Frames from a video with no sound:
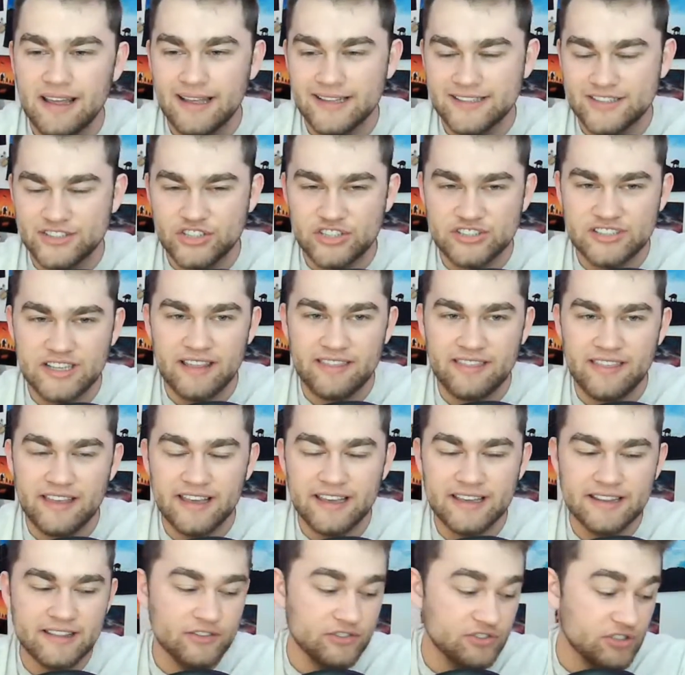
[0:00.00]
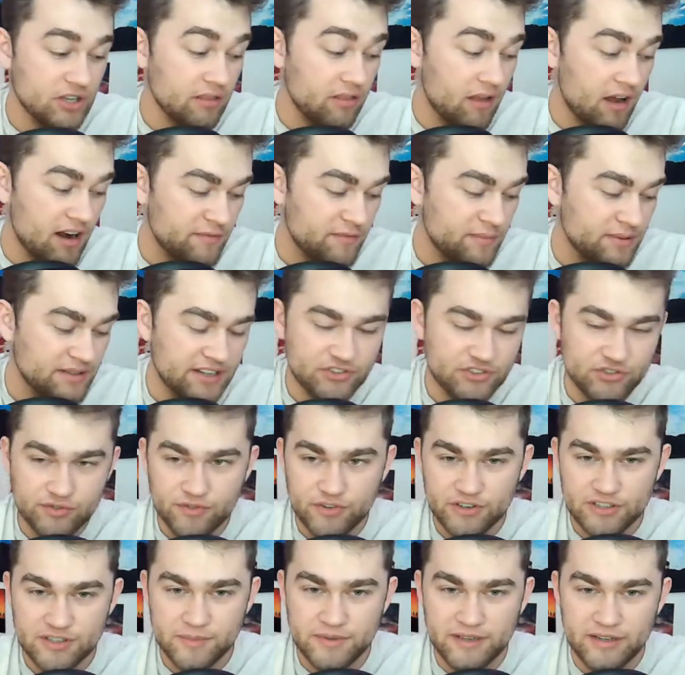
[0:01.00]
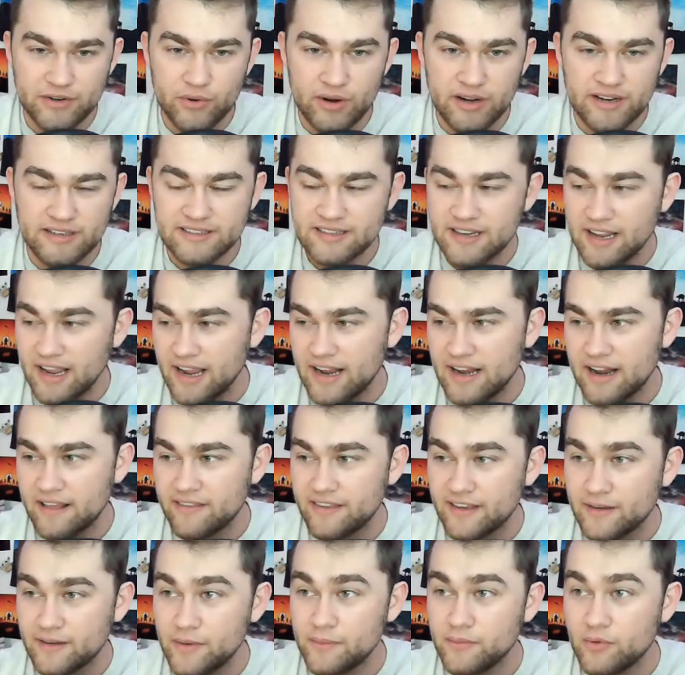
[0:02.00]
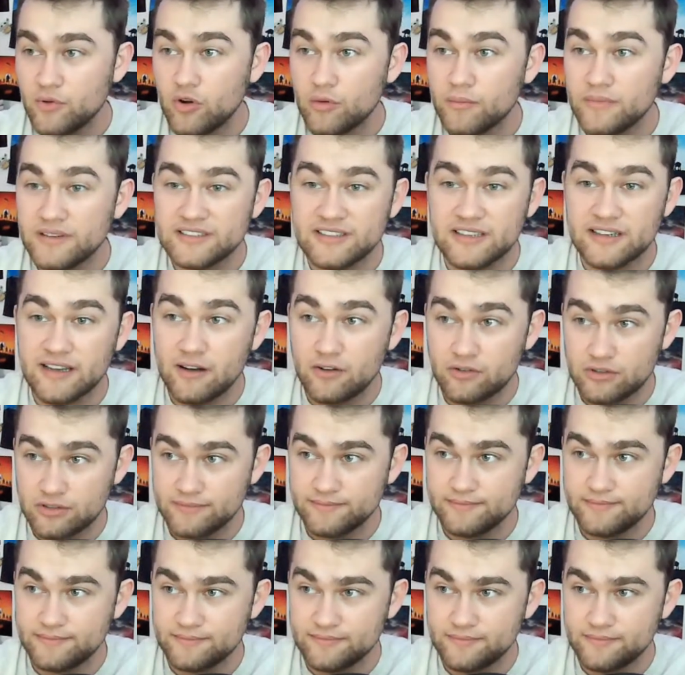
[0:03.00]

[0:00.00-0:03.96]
It's just I think there's a lot of potential for it to be great, and I think people are missing out.